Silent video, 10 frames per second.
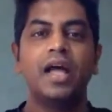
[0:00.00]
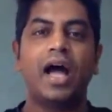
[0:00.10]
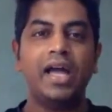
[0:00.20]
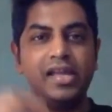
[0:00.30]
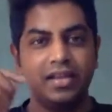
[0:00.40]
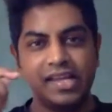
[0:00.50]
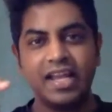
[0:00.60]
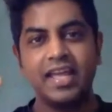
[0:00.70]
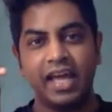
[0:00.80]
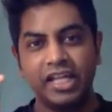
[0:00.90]
I
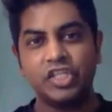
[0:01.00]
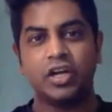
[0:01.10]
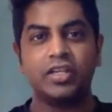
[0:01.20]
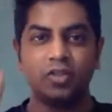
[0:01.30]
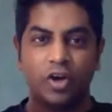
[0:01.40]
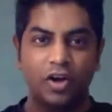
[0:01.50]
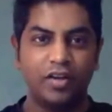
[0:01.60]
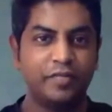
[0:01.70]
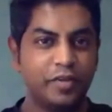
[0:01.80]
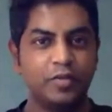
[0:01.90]
really enjoy, so all
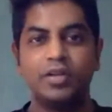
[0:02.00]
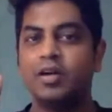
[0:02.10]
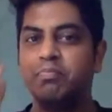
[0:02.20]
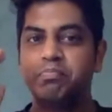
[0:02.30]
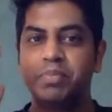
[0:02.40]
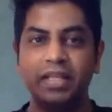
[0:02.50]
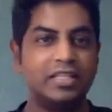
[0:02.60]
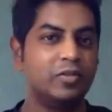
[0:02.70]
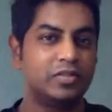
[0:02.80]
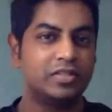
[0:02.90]
of you, please
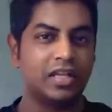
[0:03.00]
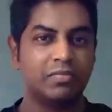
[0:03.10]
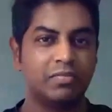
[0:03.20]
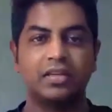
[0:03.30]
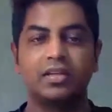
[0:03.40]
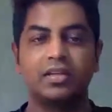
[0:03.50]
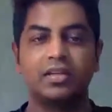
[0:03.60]
know something.